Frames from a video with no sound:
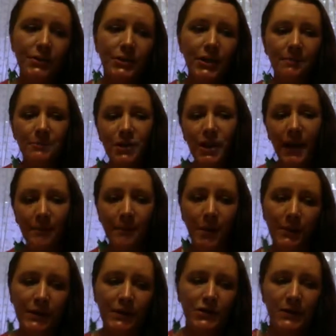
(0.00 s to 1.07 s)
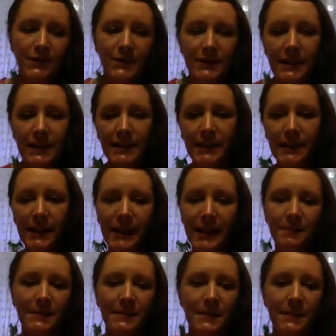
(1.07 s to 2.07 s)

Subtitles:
I'm always shifting the name to